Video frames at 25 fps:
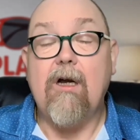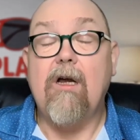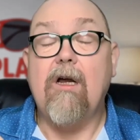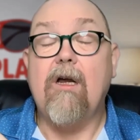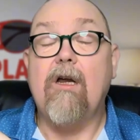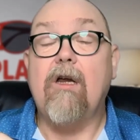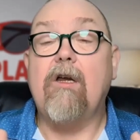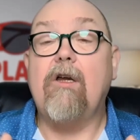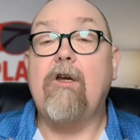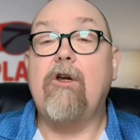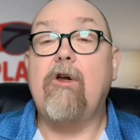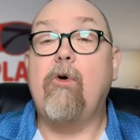
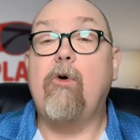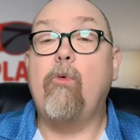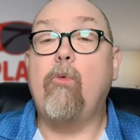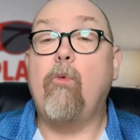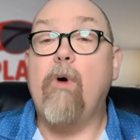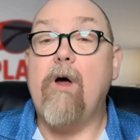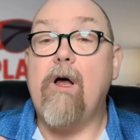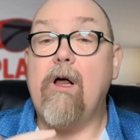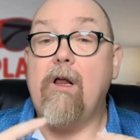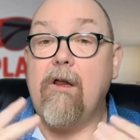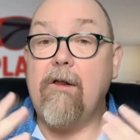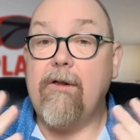you
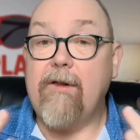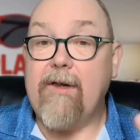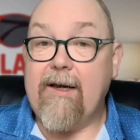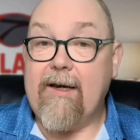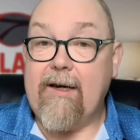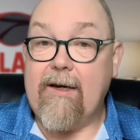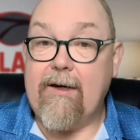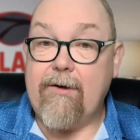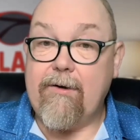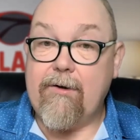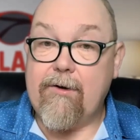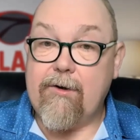will
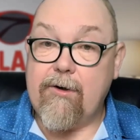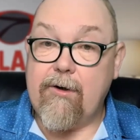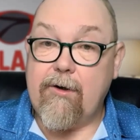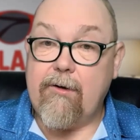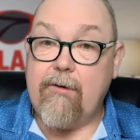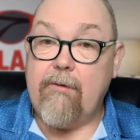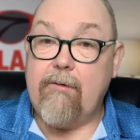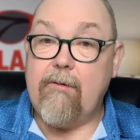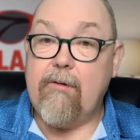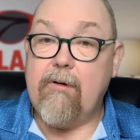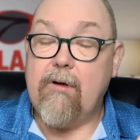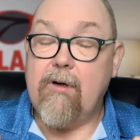need
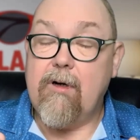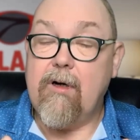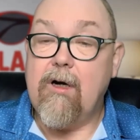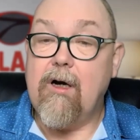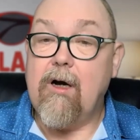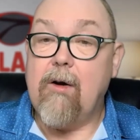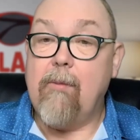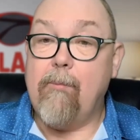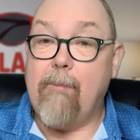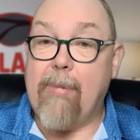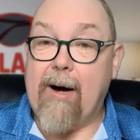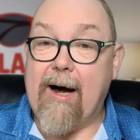to
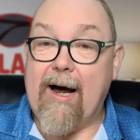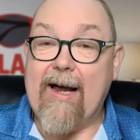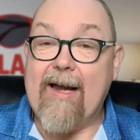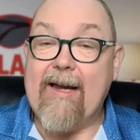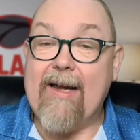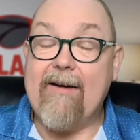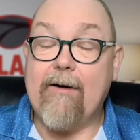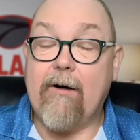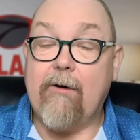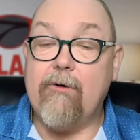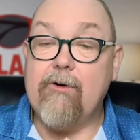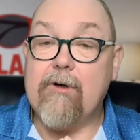pay
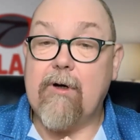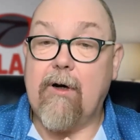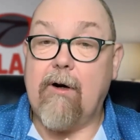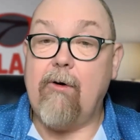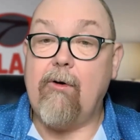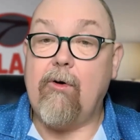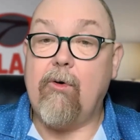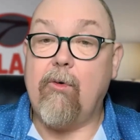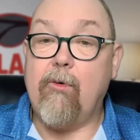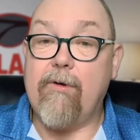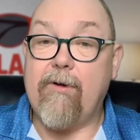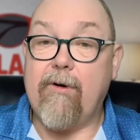those
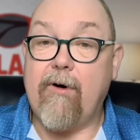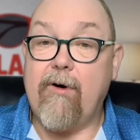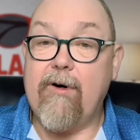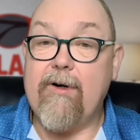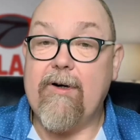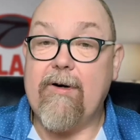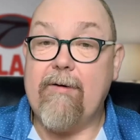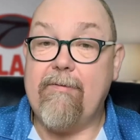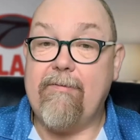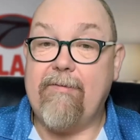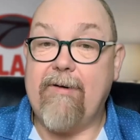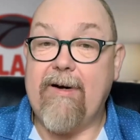local
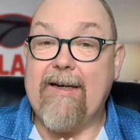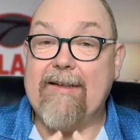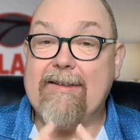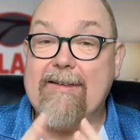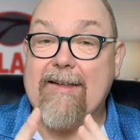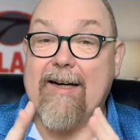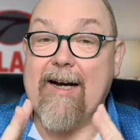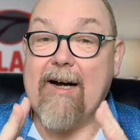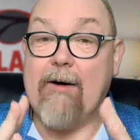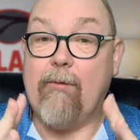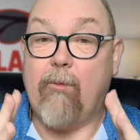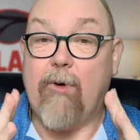authority fees
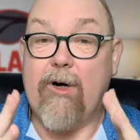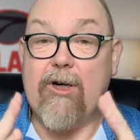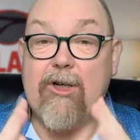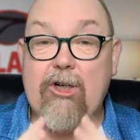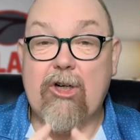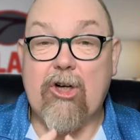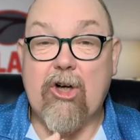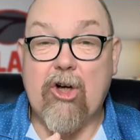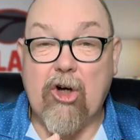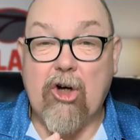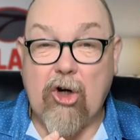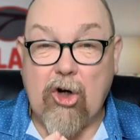again,
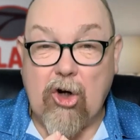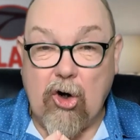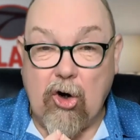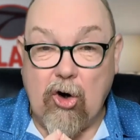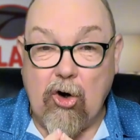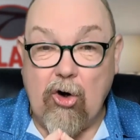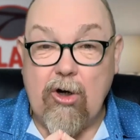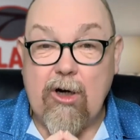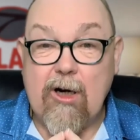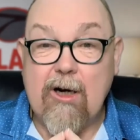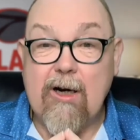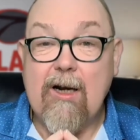which
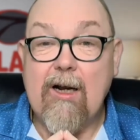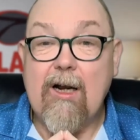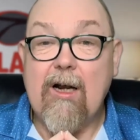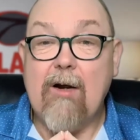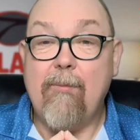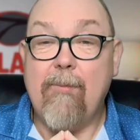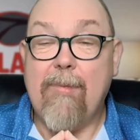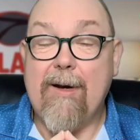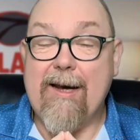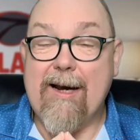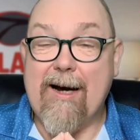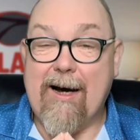could
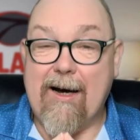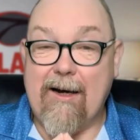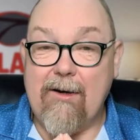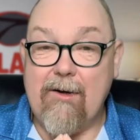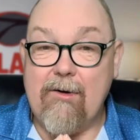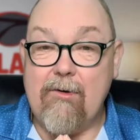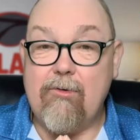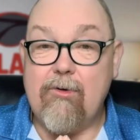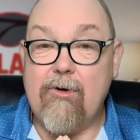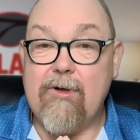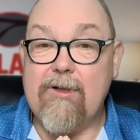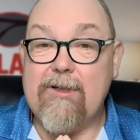be
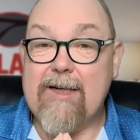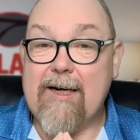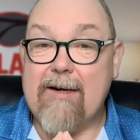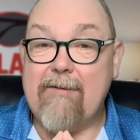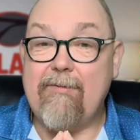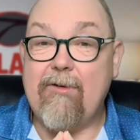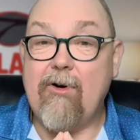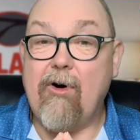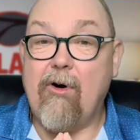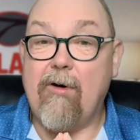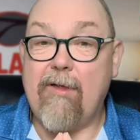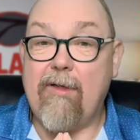hundreds,
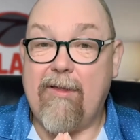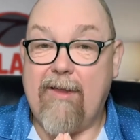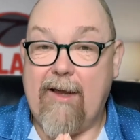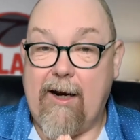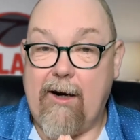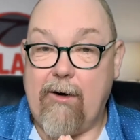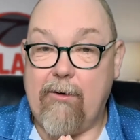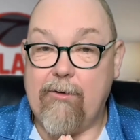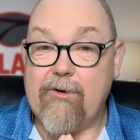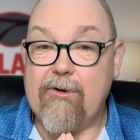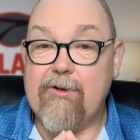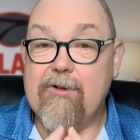if not
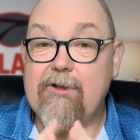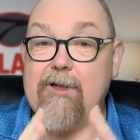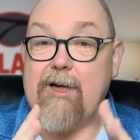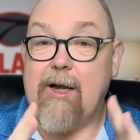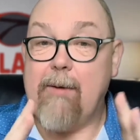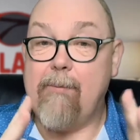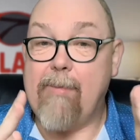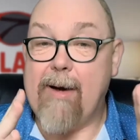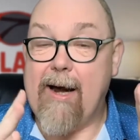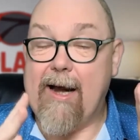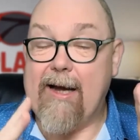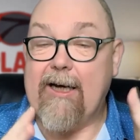thousands,
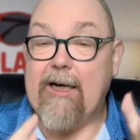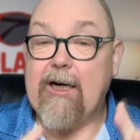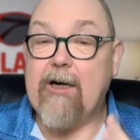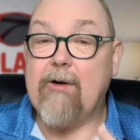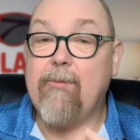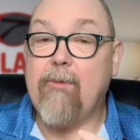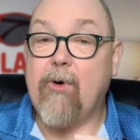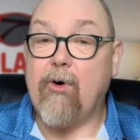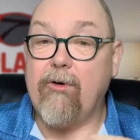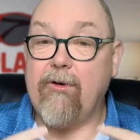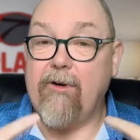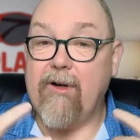depending
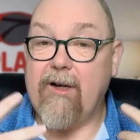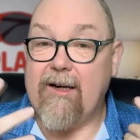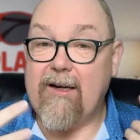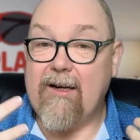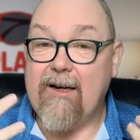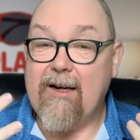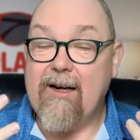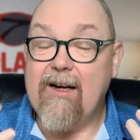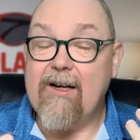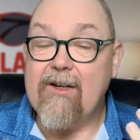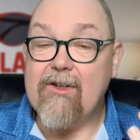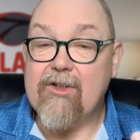upon the
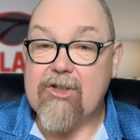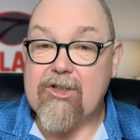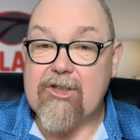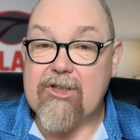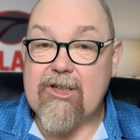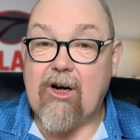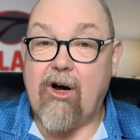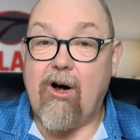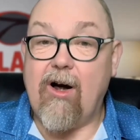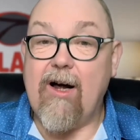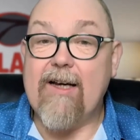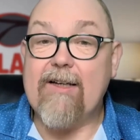
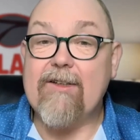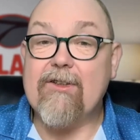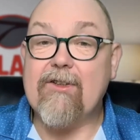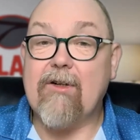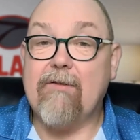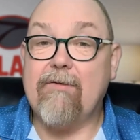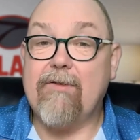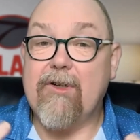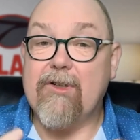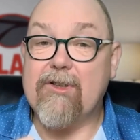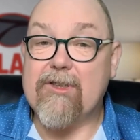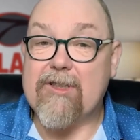size
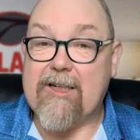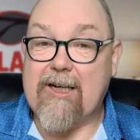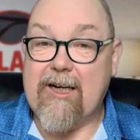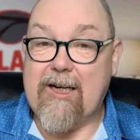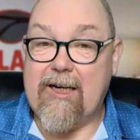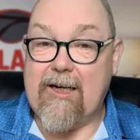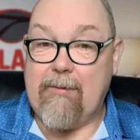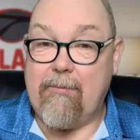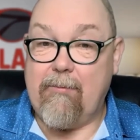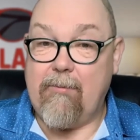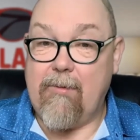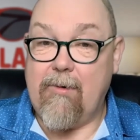of your
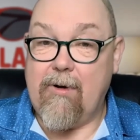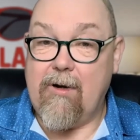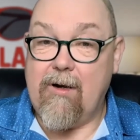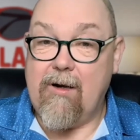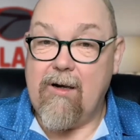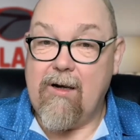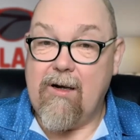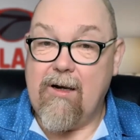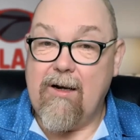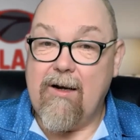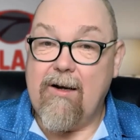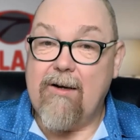scheme.
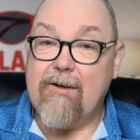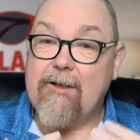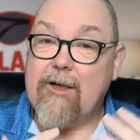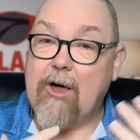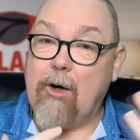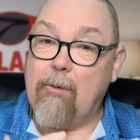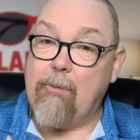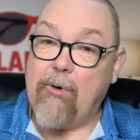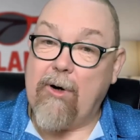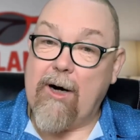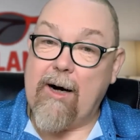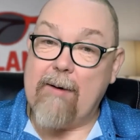So
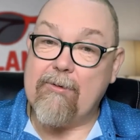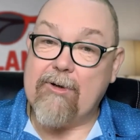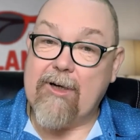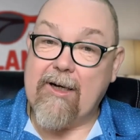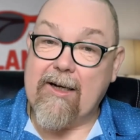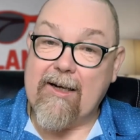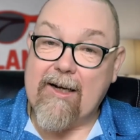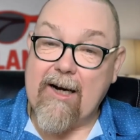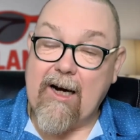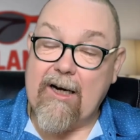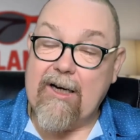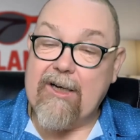perhaps
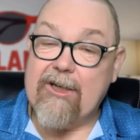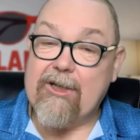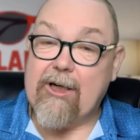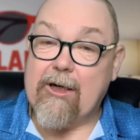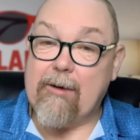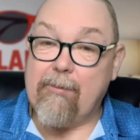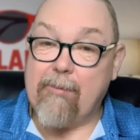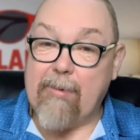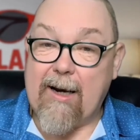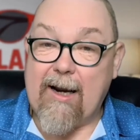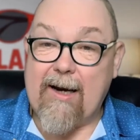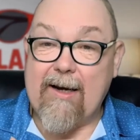engaging a
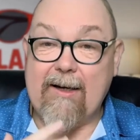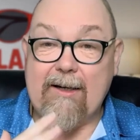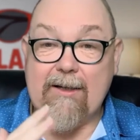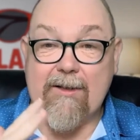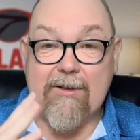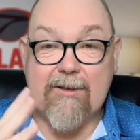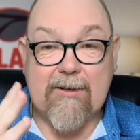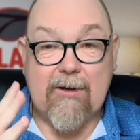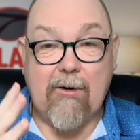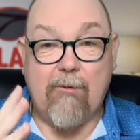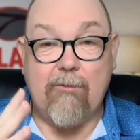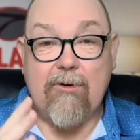planning
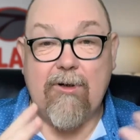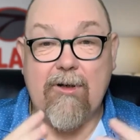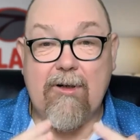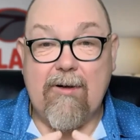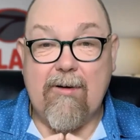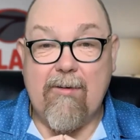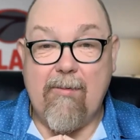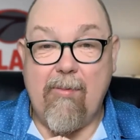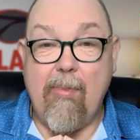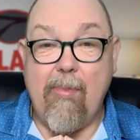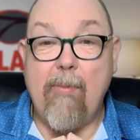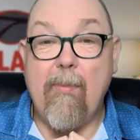
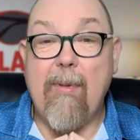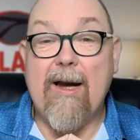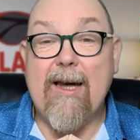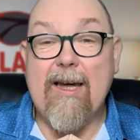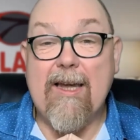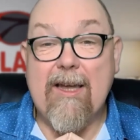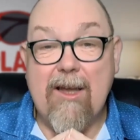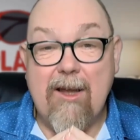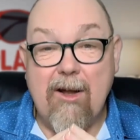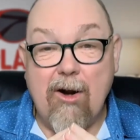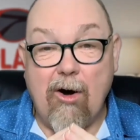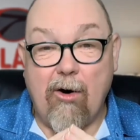consultant may
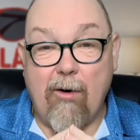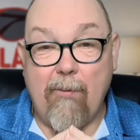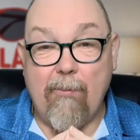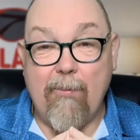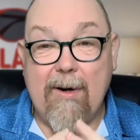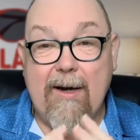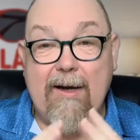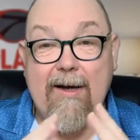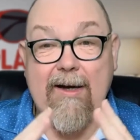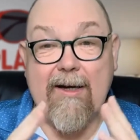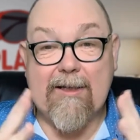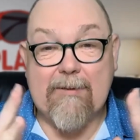not
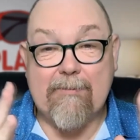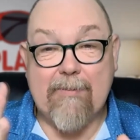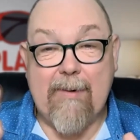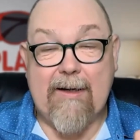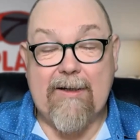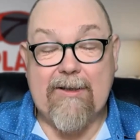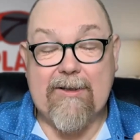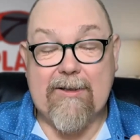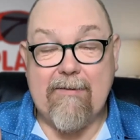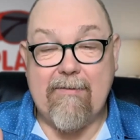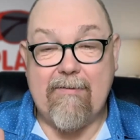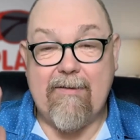be an
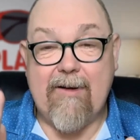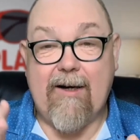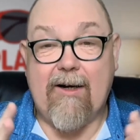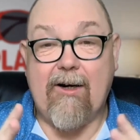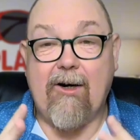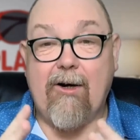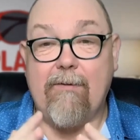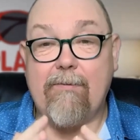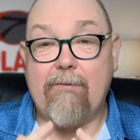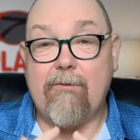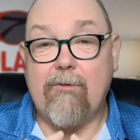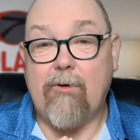expensive thing
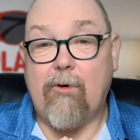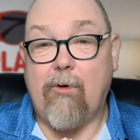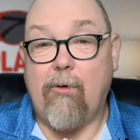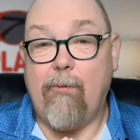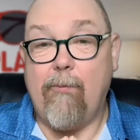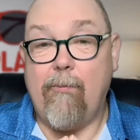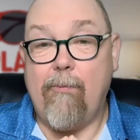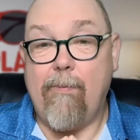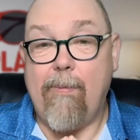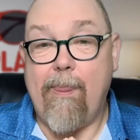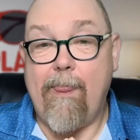after all.